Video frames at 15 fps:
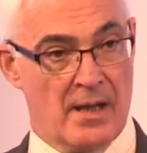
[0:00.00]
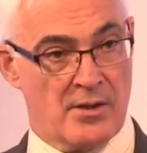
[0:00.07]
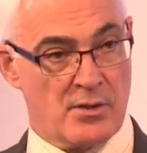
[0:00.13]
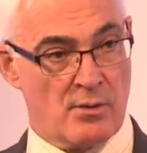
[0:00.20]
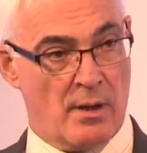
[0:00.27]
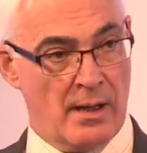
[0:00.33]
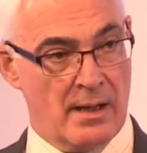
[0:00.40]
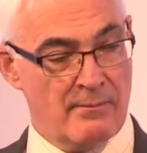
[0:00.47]

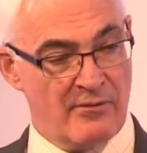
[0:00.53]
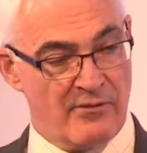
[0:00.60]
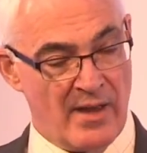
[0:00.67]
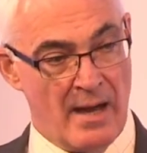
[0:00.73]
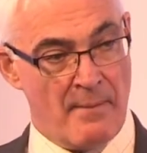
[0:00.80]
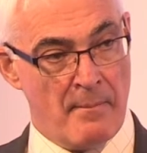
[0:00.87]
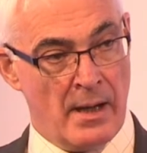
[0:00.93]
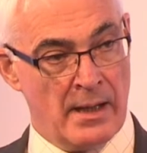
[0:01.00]
So I am of
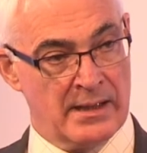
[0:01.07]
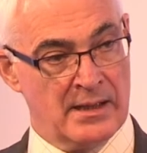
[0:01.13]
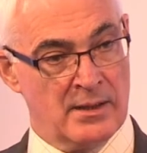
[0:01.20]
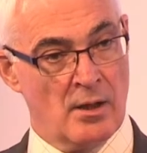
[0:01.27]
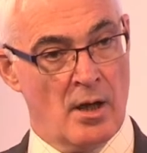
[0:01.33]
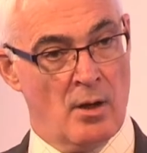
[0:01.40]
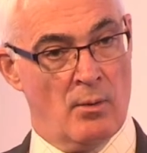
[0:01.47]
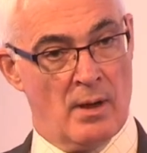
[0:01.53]
that
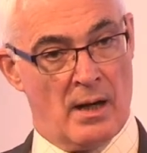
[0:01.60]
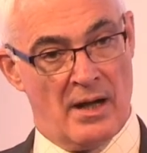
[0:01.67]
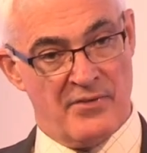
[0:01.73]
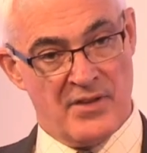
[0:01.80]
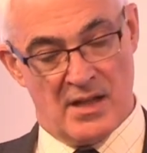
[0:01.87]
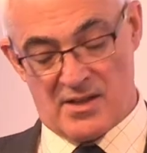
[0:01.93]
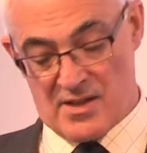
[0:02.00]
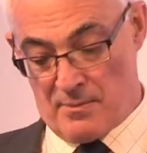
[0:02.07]
mind, where I
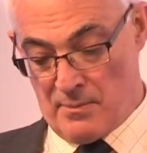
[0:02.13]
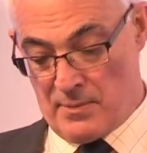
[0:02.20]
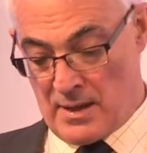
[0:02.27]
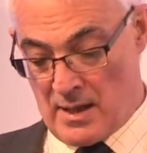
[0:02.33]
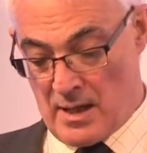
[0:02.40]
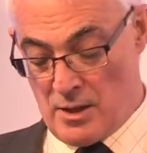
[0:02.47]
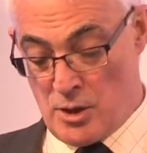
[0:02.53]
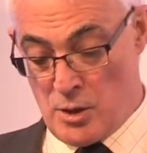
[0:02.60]
think
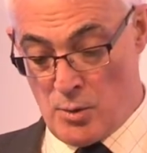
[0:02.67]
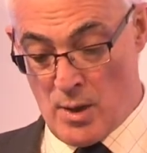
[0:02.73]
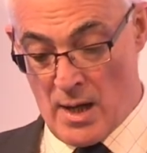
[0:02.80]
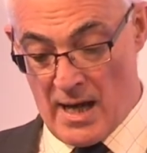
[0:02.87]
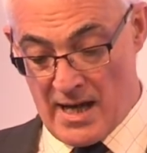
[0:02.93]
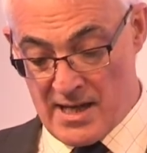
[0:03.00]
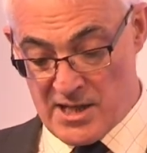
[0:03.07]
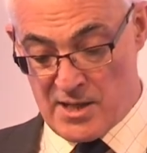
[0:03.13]
something new
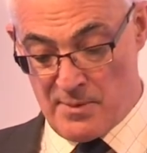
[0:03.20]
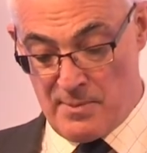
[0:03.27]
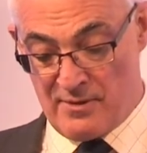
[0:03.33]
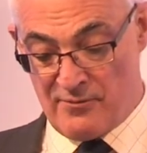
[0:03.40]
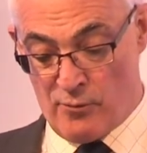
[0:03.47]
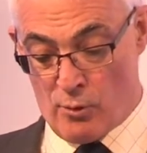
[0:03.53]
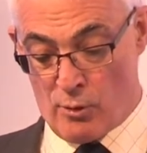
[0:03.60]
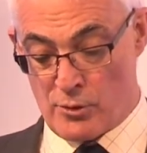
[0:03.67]
has to
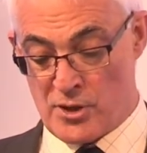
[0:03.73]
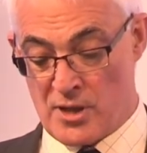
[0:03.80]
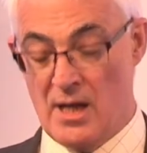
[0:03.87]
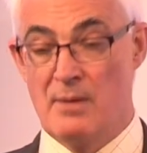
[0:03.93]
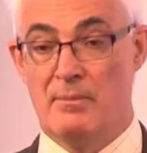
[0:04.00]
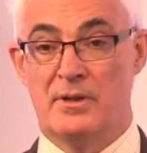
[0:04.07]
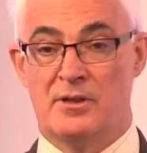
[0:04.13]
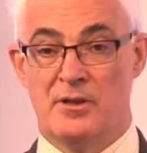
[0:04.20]
be
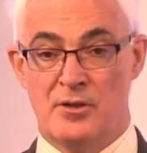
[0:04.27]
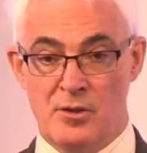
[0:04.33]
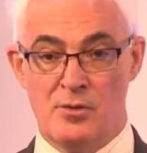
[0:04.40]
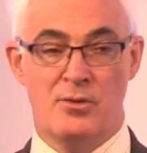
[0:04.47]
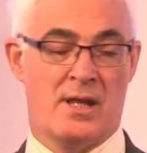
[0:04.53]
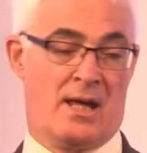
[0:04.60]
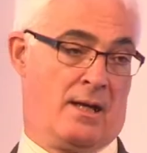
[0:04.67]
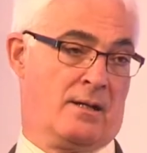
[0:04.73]
forged, but to
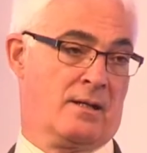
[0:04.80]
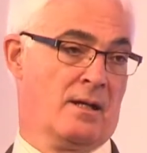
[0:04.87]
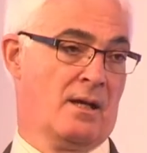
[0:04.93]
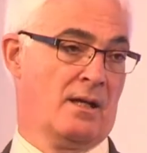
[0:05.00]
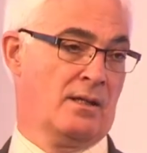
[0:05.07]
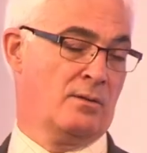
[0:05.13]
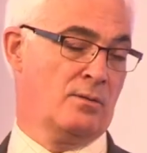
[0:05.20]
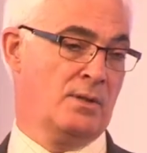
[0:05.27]
do that,
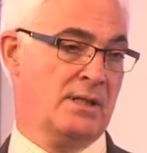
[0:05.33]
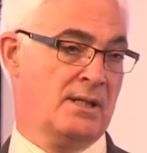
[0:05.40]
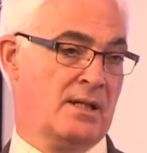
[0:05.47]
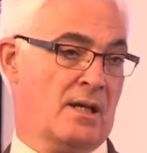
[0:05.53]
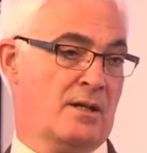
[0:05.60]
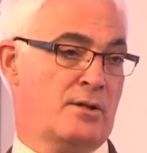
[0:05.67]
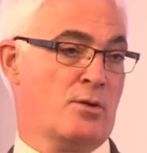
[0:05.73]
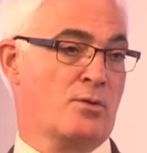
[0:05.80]
you need
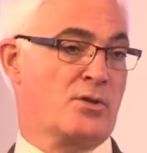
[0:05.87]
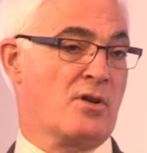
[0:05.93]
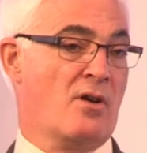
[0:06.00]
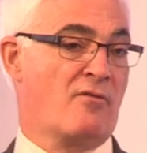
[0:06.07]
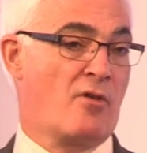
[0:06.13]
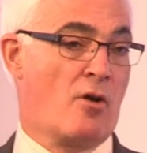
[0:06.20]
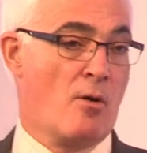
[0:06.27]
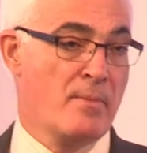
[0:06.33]
a dose
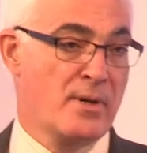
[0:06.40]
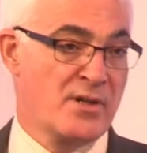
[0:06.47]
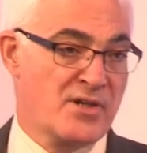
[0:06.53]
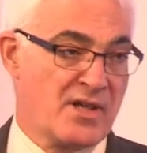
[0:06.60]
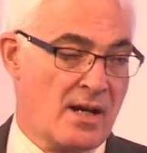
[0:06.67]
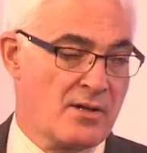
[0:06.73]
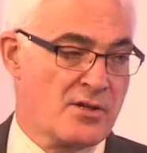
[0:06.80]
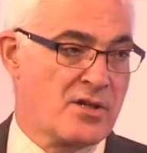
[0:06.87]
of common
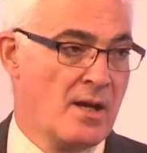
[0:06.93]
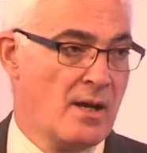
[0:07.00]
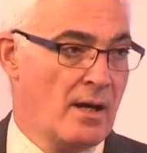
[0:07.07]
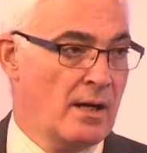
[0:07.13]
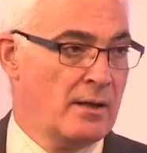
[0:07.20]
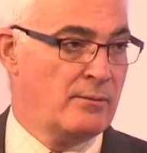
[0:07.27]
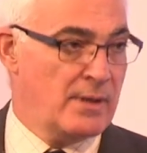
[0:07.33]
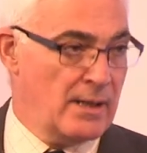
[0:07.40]
sense
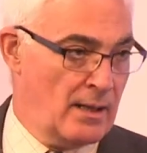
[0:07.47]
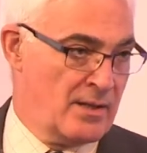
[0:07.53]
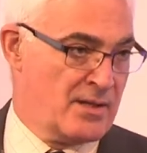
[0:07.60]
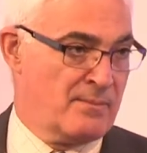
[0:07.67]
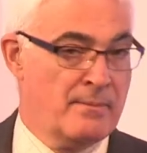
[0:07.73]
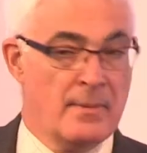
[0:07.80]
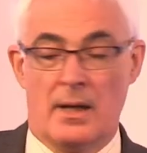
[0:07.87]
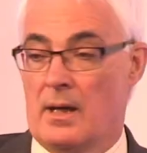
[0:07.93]
and
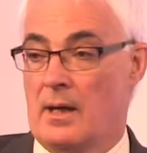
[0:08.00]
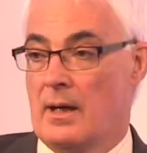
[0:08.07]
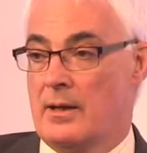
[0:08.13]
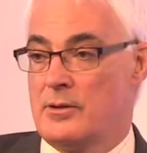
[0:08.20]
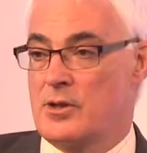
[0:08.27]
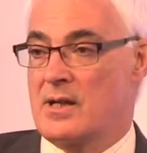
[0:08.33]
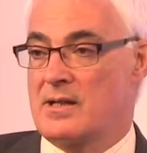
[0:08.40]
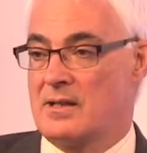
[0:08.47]
realism,
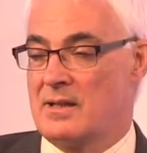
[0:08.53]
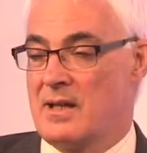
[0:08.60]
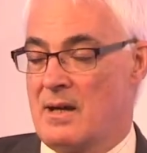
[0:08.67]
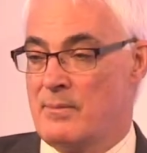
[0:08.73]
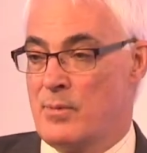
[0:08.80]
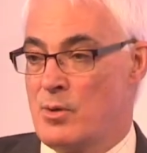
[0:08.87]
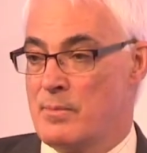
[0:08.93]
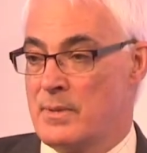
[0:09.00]
and just at
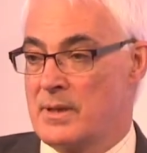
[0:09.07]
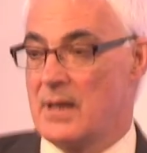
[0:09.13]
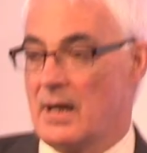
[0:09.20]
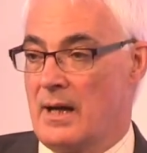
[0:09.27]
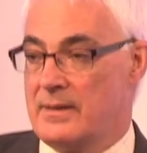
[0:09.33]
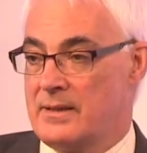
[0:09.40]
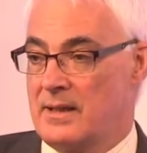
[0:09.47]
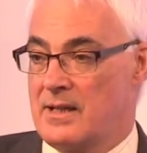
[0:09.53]
that moment,
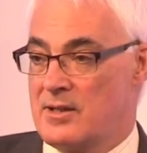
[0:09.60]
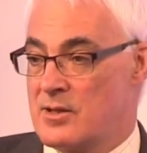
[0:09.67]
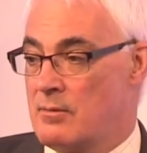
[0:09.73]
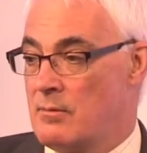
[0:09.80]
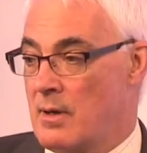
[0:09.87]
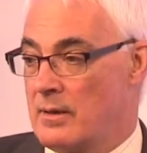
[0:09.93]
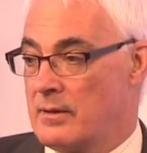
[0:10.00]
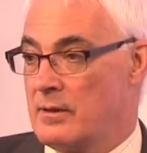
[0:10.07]
I think it's
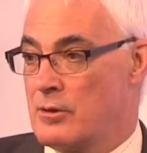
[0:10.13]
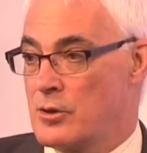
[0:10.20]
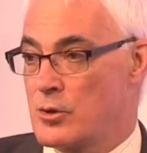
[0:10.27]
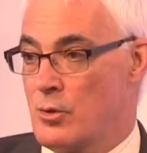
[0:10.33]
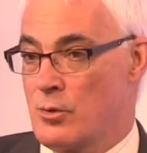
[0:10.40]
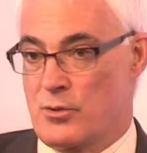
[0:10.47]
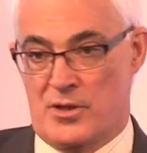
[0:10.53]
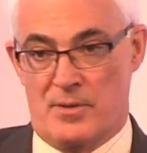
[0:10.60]
in rather
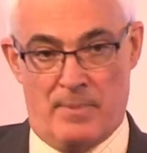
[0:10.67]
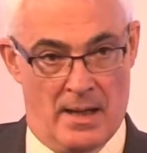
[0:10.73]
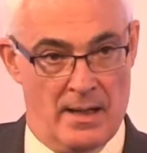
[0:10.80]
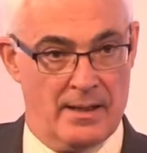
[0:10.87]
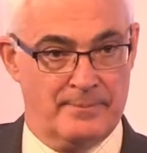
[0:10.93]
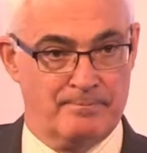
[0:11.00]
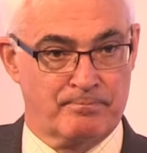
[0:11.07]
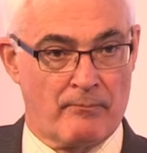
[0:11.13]
short
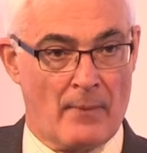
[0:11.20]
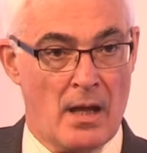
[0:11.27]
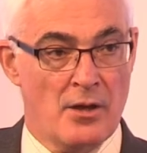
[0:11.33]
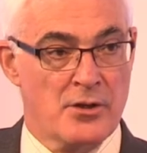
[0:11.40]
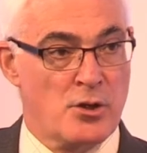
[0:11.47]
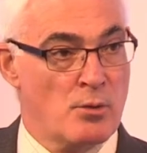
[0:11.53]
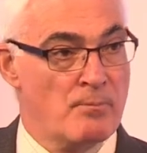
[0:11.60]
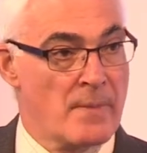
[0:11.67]
supply.
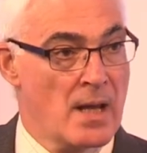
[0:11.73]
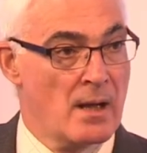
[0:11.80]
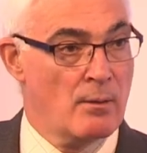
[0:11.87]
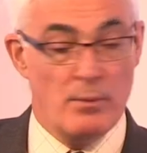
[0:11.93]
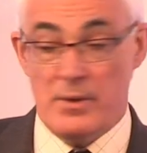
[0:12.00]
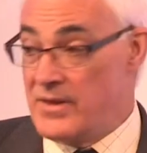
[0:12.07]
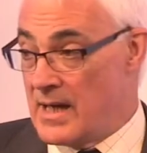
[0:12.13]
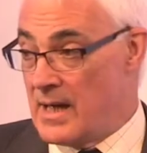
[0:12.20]
So,
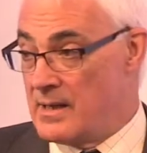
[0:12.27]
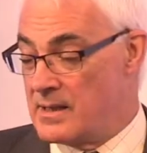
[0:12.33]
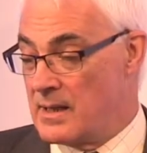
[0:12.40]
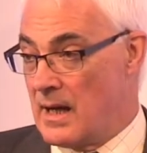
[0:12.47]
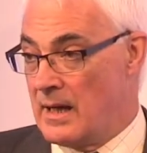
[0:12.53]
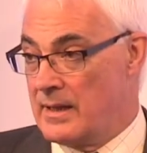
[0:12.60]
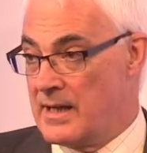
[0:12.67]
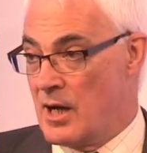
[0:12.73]
with that,
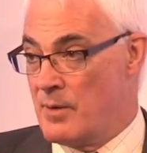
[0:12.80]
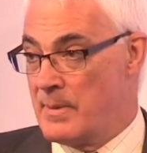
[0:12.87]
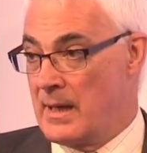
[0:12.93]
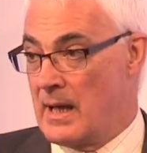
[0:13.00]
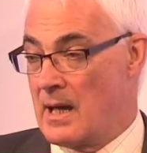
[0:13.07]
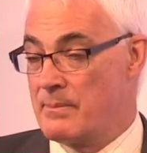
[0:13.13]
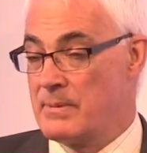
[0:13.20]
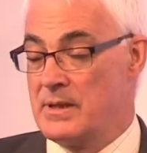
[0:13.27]
I'd now be
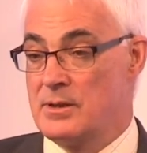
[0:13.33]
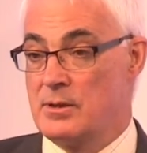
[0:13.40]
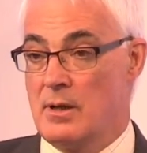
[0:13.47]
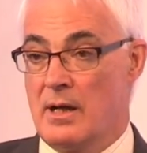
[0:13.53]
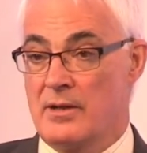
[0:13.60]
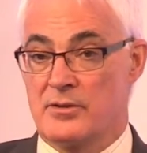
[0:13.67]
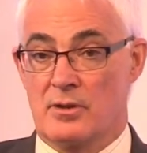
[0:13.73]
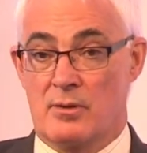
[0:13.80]
happy
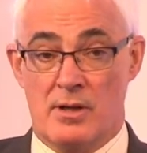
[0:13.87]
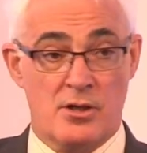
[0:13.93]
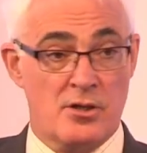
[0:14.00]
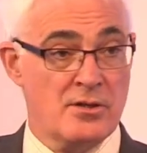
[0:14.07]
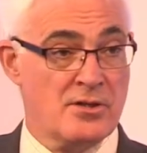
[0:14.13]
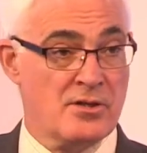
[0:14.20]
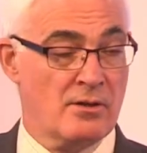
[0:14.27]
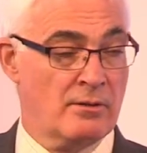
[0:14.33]
to answer
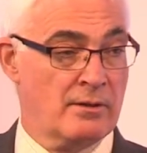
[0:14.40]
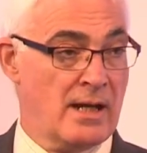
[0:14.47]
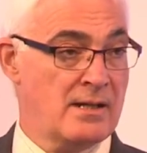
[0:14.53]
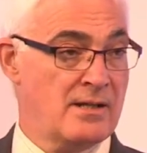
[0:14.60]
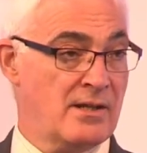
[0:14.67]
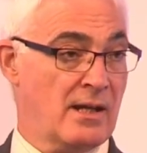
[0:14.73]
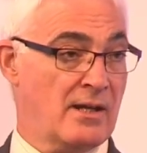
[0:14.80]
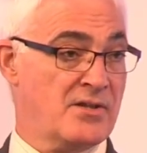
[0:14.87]
questions on
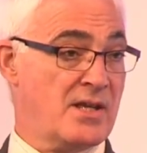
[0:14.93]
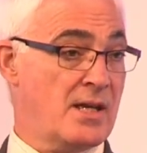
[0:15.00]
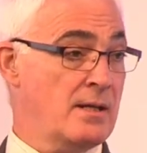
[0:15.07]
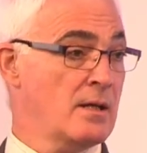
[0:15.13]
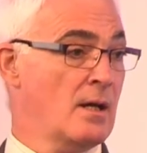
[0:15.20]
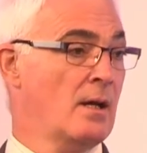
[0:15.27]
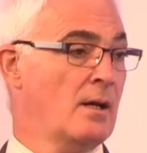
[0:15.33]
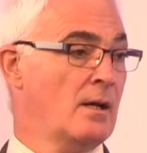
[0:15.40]
anything I
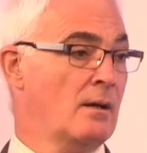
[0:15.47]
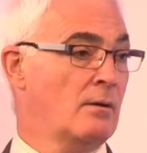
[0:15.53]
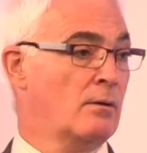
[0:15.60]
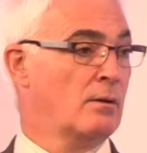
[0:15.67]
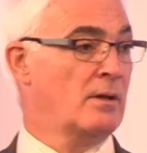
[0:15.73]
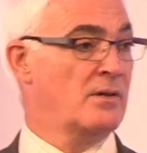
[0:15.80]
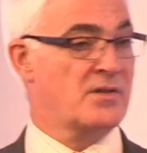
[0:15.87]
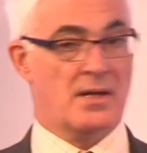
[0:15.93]
said,
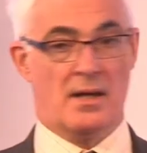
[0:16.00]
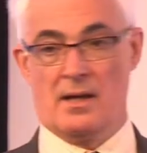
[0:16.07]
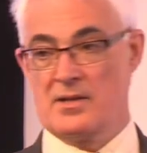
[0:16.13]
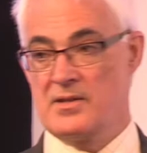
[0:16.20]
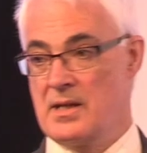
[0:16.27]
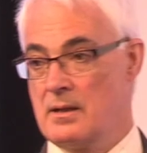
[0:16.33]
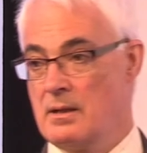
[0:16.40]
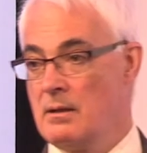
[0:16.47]
or, as I
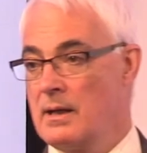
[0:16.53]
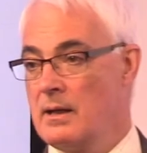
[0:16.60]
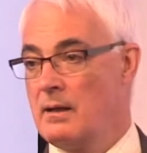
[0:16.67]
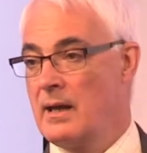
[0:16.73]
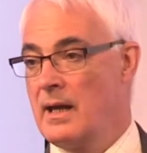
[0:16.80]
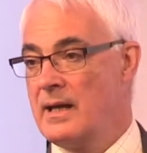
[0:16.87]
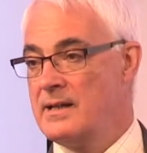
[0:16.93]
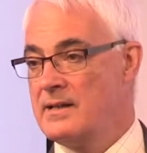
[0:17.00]
said
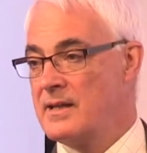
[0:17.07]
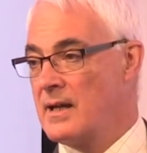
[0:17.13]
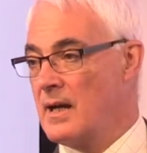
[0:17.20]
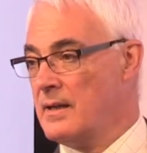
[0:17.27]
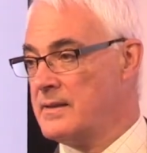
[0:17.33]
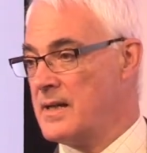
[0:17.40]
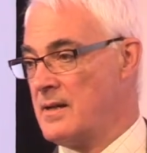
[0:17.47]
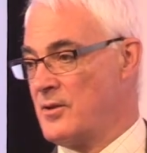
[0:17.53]
earlier, anything
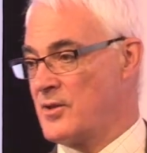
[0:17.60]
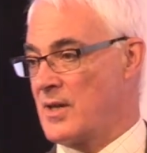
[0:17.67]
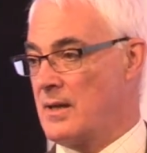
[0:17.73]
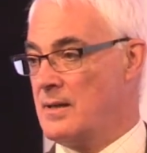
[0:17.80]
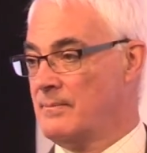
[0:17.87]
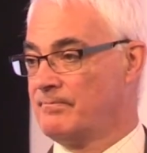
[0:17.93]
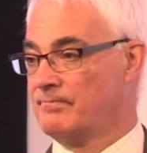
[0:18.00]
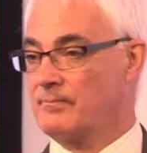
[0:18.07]
I didn't
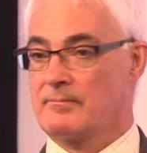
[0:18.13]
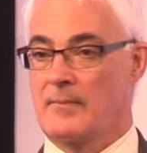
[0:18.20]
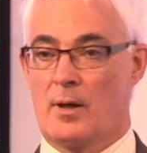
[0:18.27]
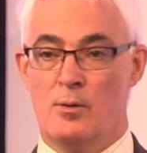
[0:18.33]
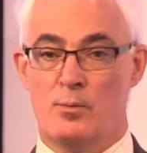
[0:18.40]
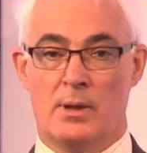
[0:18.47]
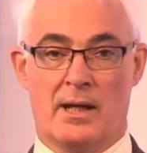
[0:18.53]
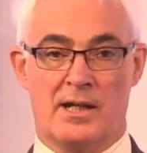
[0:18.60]
say.
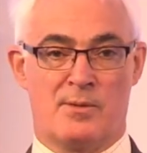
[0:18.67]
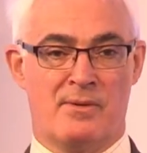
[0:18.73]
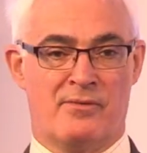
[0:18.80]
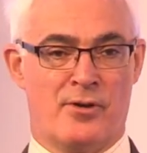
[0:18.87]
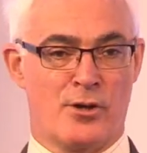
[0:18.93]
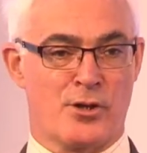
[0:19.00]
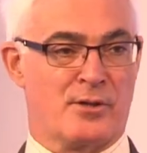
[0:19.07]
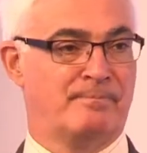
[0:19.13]
Who would like to be
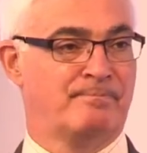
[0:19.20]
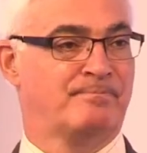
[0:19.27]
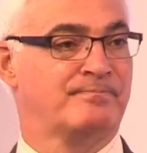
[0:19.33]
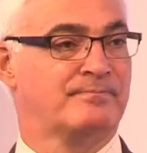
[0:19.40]
first?